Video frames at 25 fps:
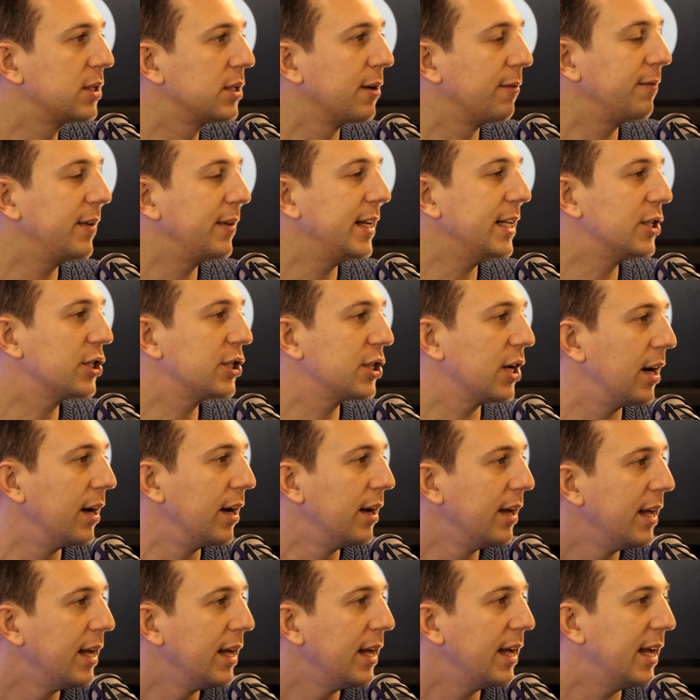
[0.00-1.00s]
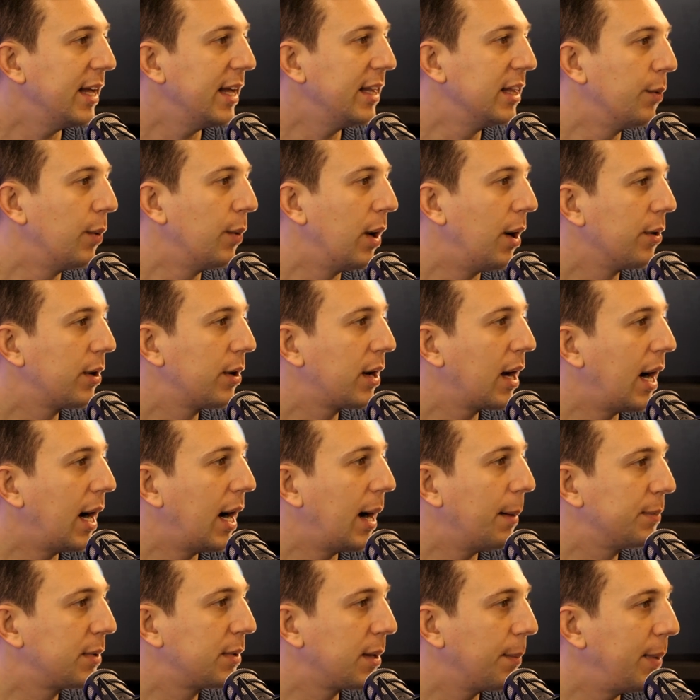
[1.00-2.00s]
feature in the World
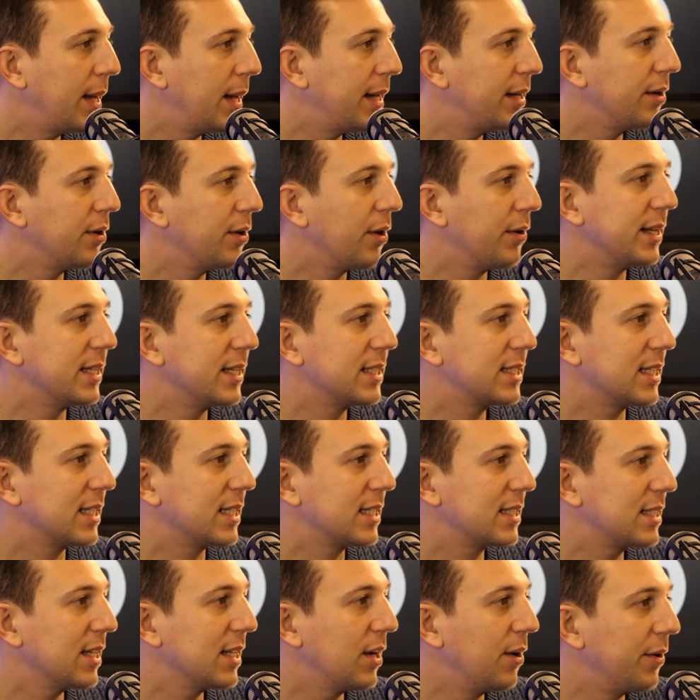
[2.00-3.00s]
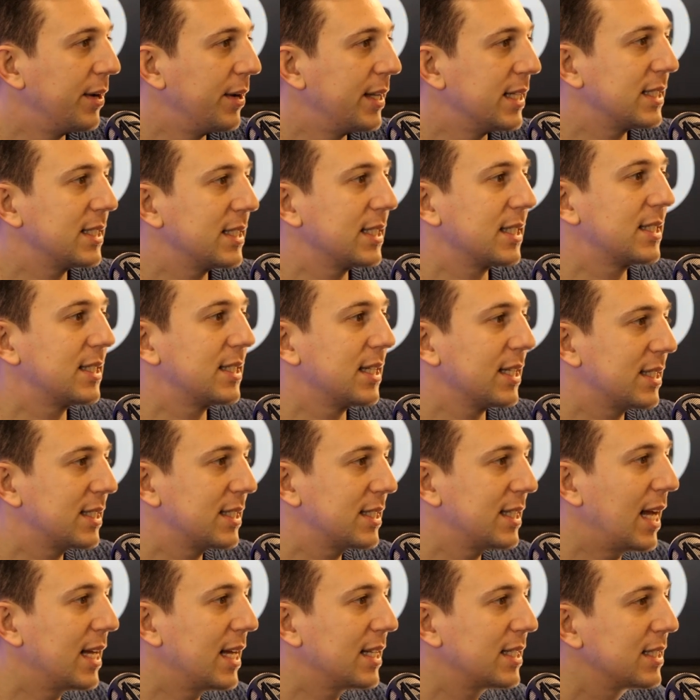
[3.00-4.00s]
Cup, dependent on its on its
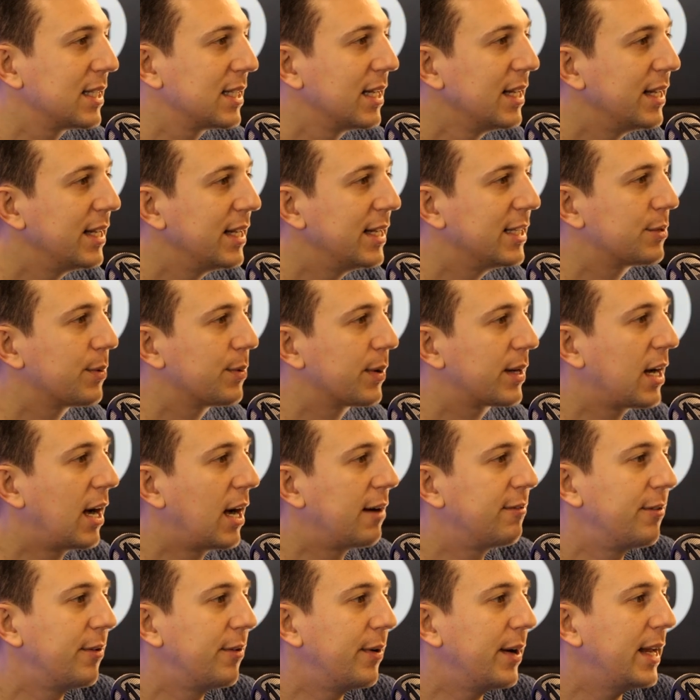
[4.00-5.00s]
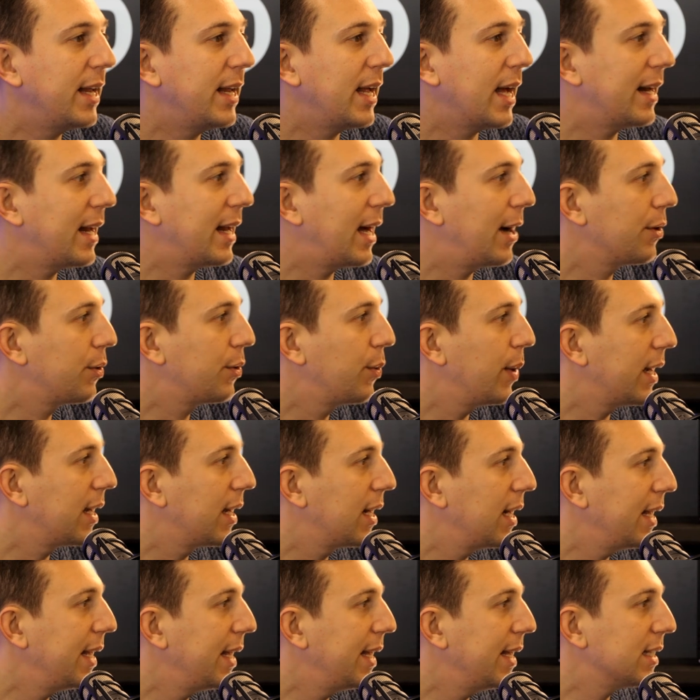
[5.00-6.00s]
success, his recovery, and how
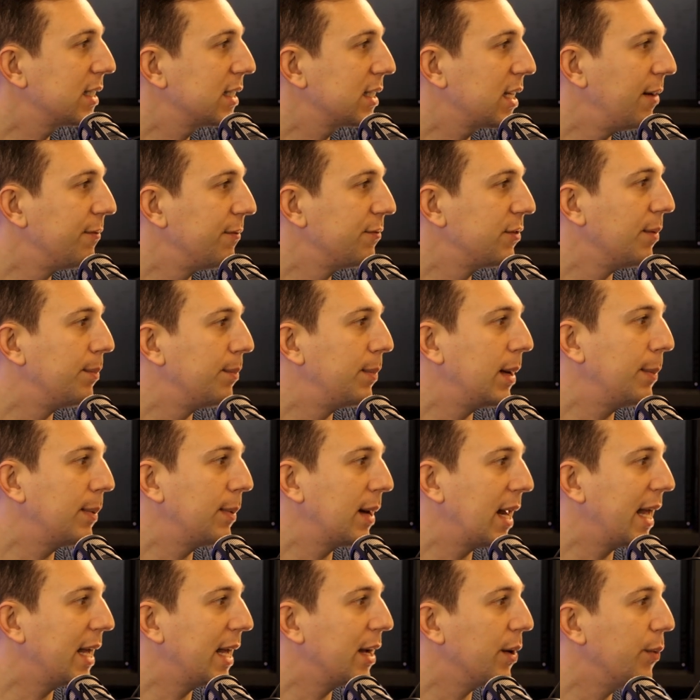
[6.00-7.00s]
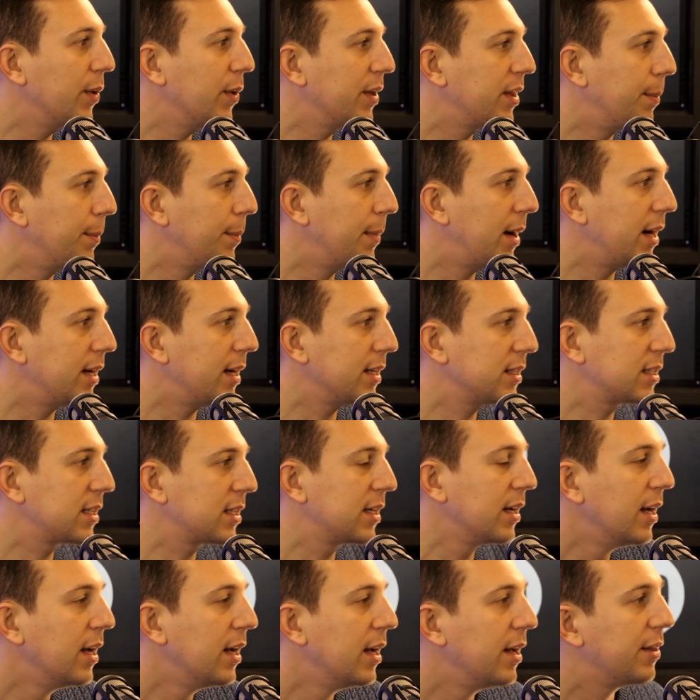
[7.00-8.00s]
quickly he is comfortably playing with a mask.
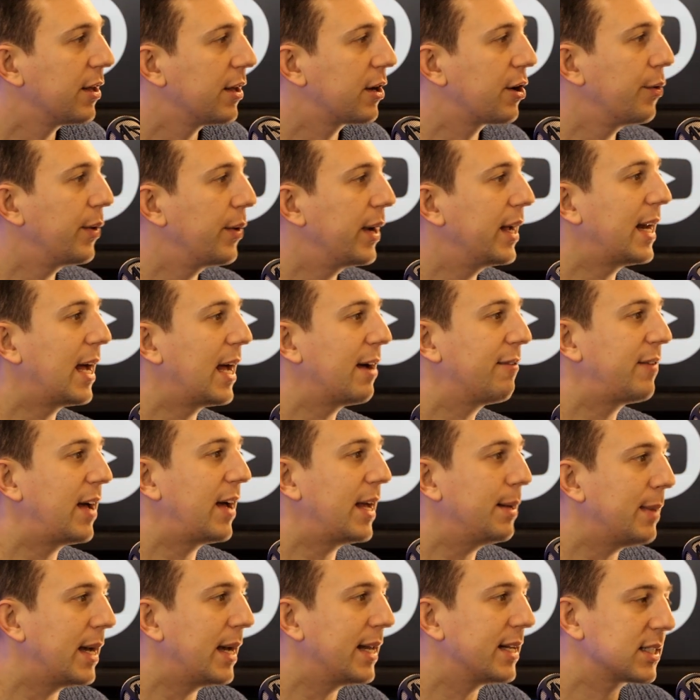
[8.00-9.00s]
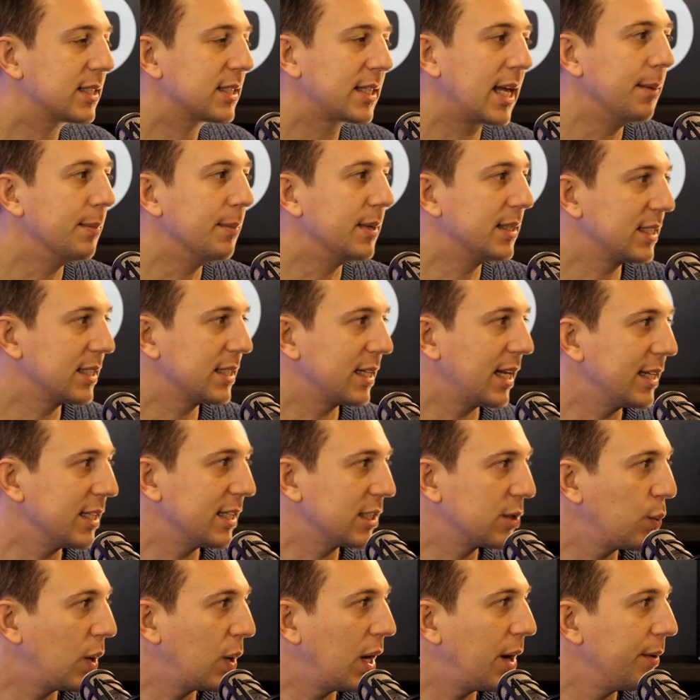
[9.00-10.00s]
The Korean FA made a statement today as
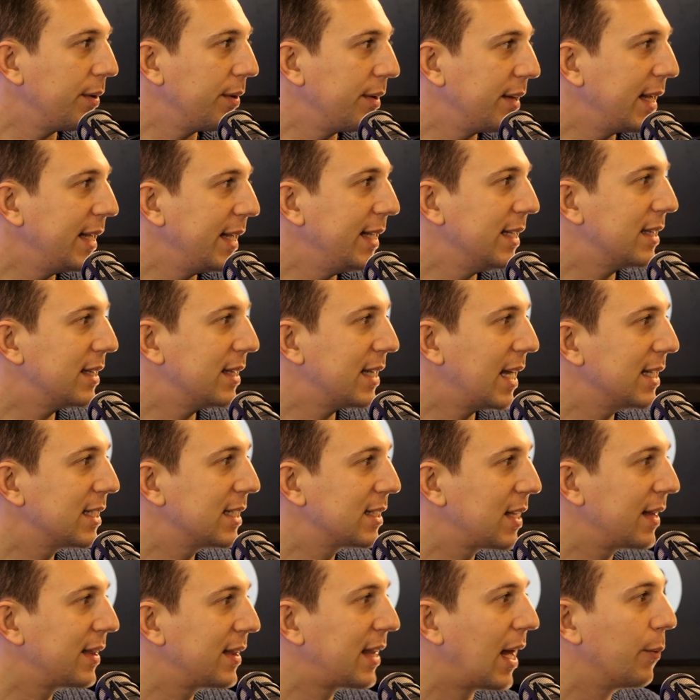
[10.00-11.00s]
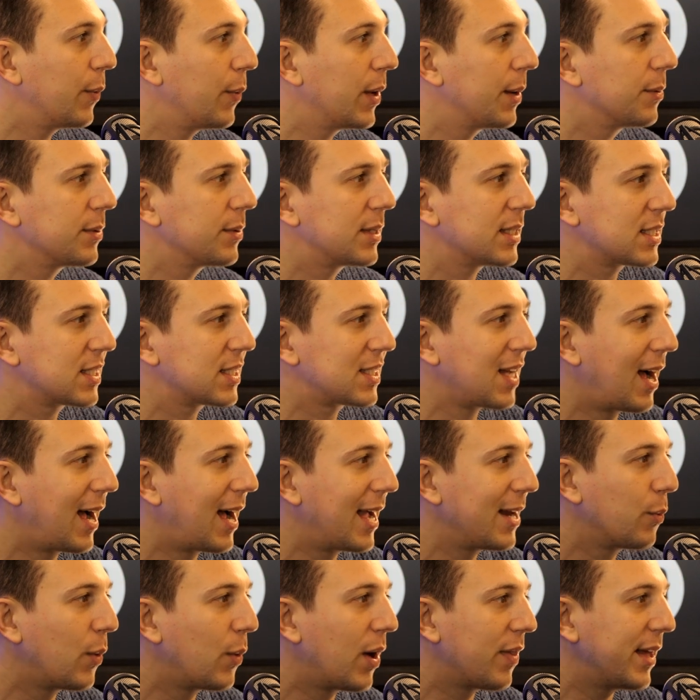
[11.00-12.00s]
well, and he, they said that we will
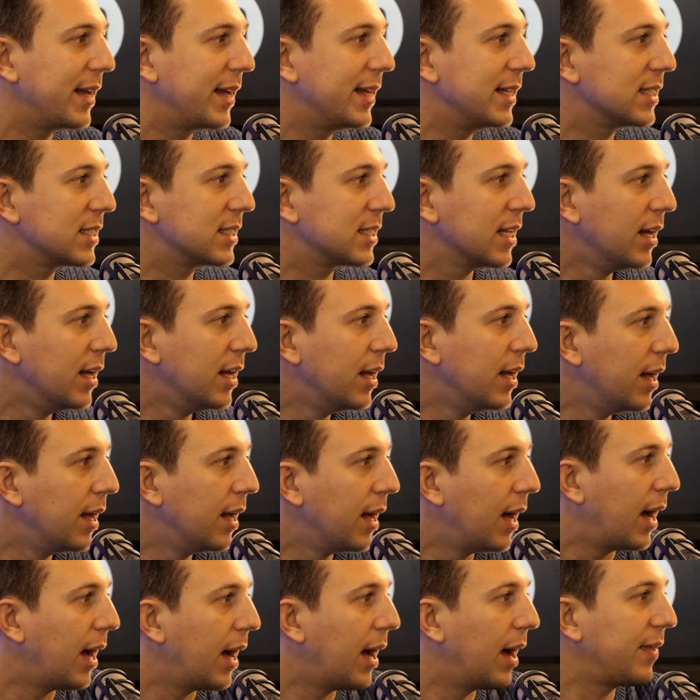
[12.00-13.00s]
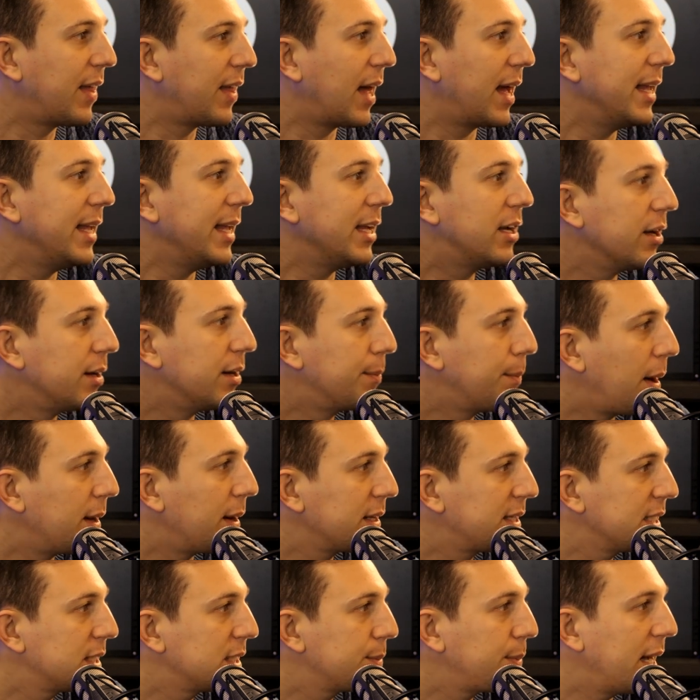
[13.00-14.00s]
decide whether his uh, that he could
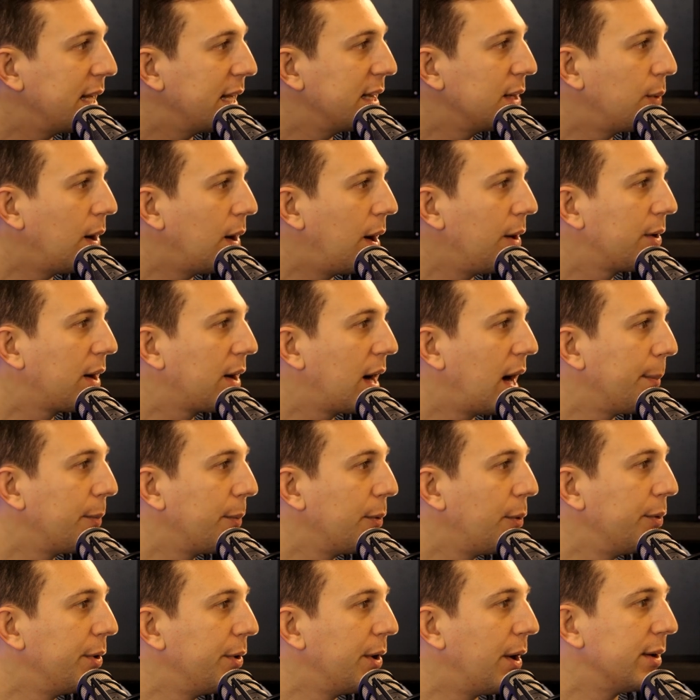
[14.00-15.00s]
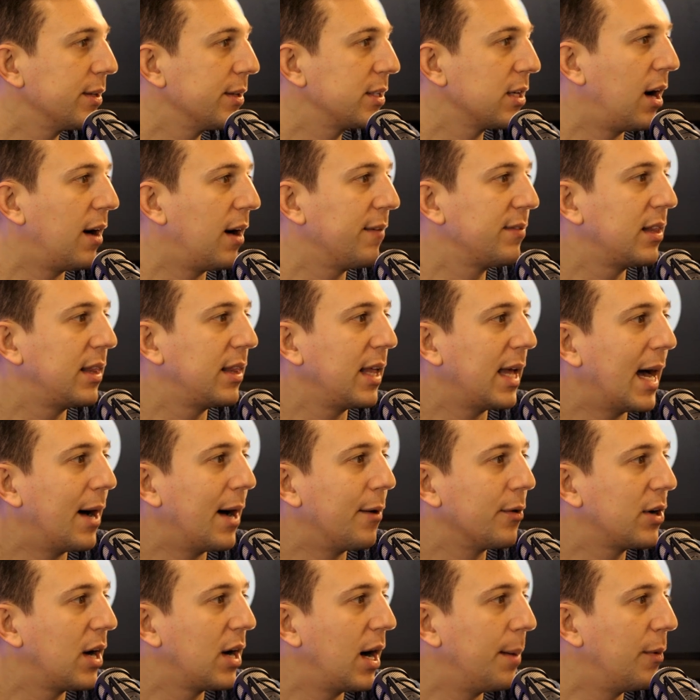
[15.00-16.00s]
participate in the World Cup or not after the
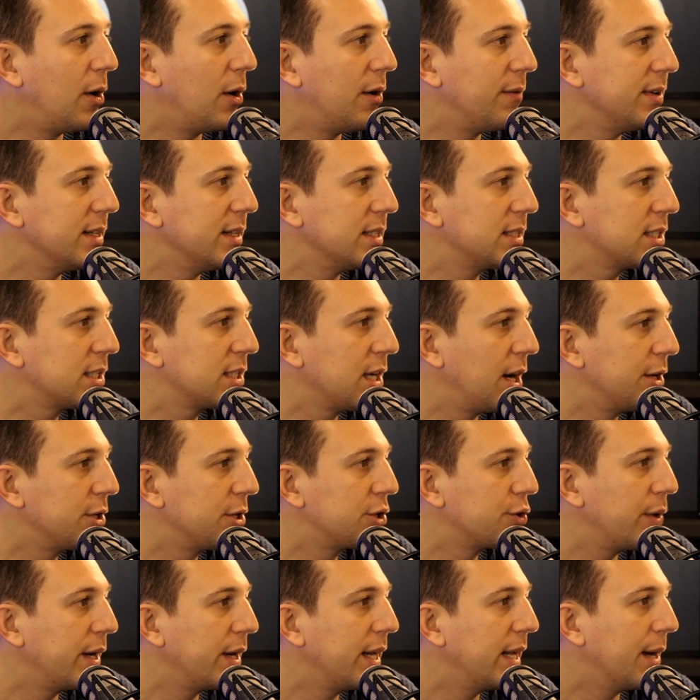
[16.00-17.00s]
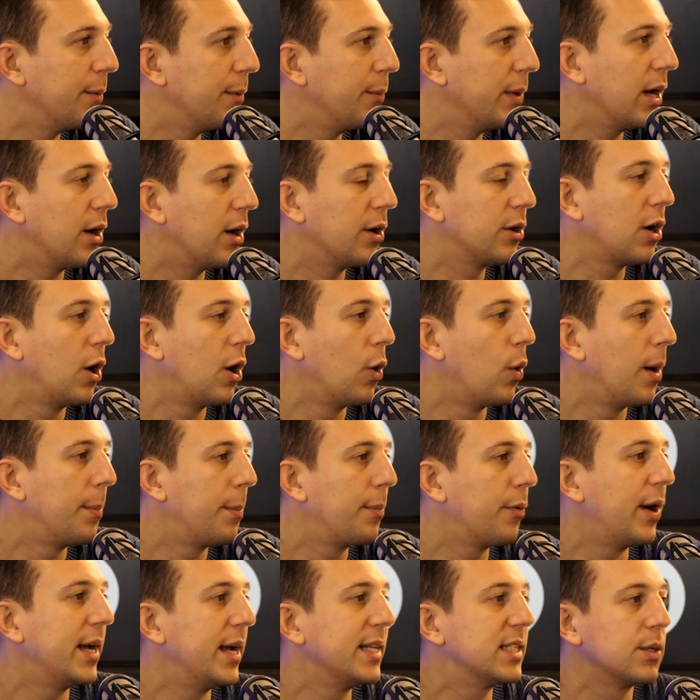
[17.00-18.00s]
outcome of his surgery, and we are
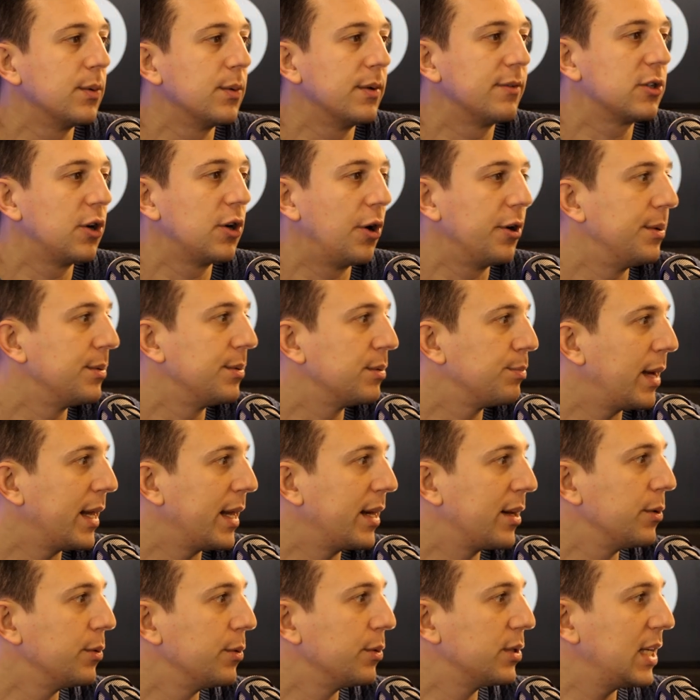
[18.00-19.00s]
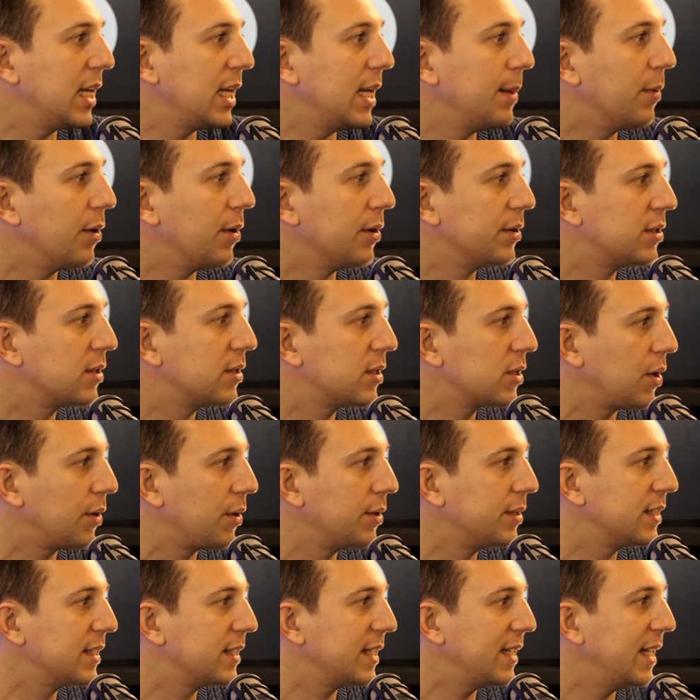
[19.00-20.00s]
cooperating with Tottenham's medical team on
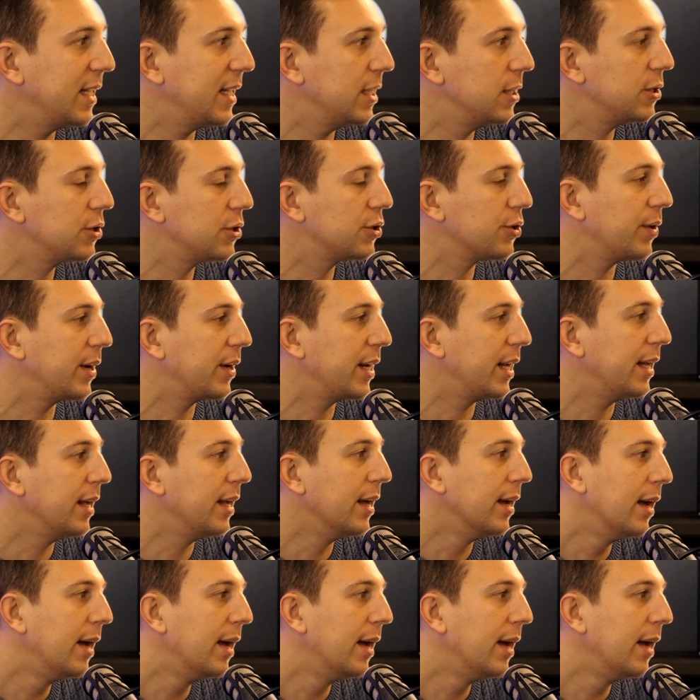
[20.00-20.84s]
Son's injury.